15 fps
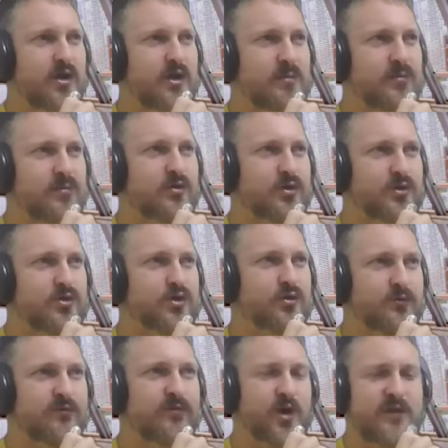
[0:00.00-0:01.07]
only put the
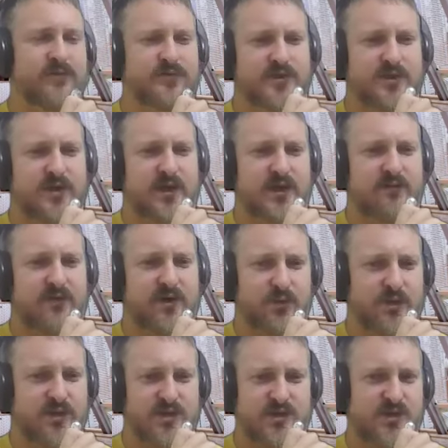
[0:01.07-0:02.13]
two fives together,
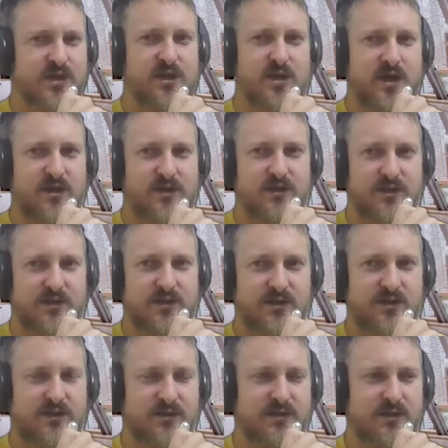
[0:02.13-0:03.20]
which is clunky
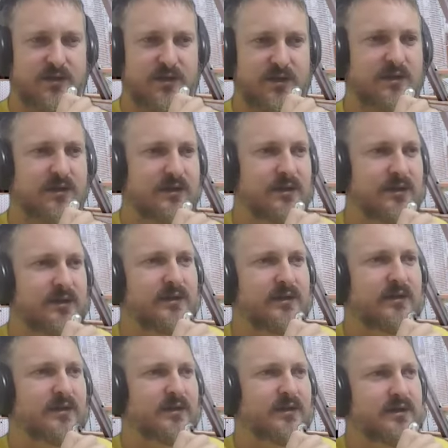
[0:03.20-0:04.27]
and
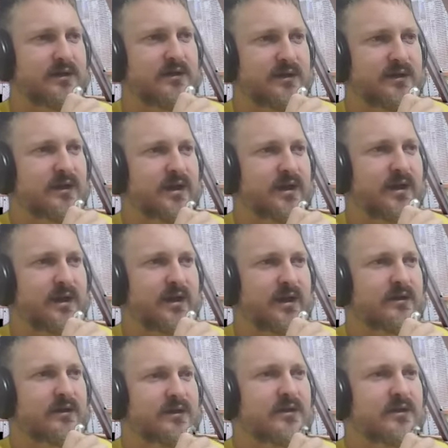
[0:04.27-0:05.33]
yeah.
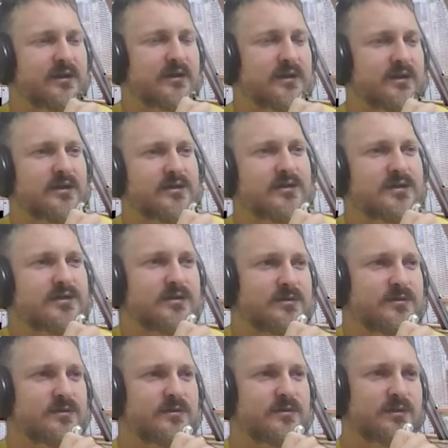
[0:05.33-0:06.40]

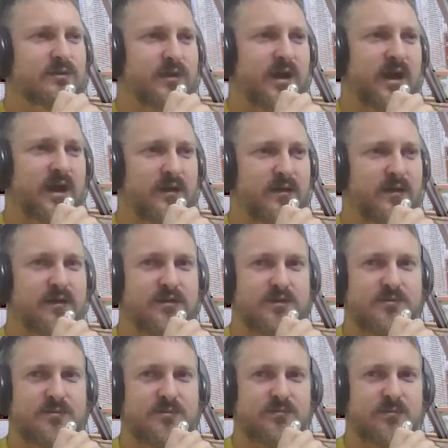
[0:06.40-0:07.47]
Yeah,
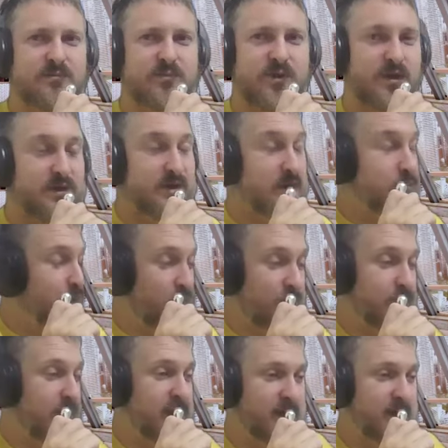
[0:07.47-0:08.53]
they're
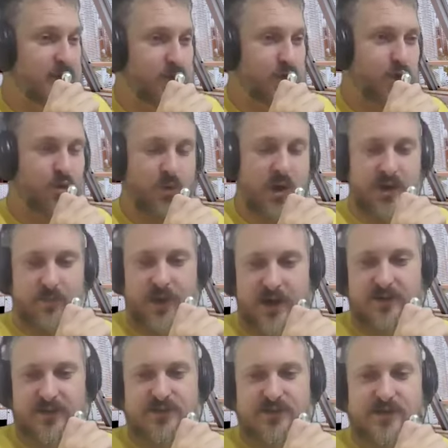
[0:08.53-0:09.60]
bringing out a new one.
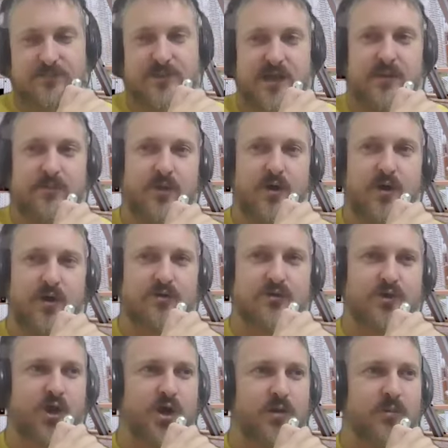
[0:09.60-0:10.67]
Apparently September,
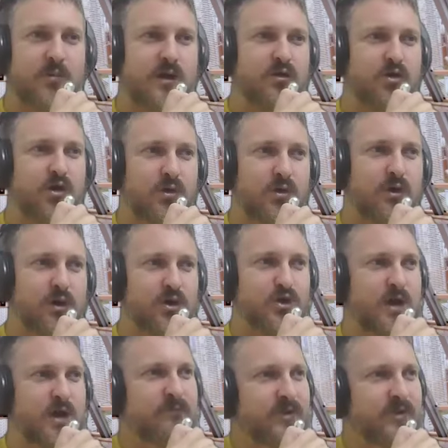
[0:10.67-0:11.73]
October. Growatt, because
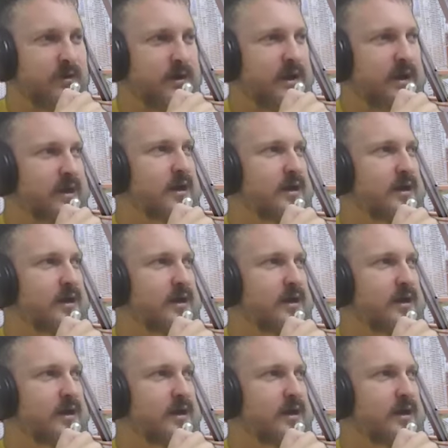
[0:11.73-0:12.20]
I'm very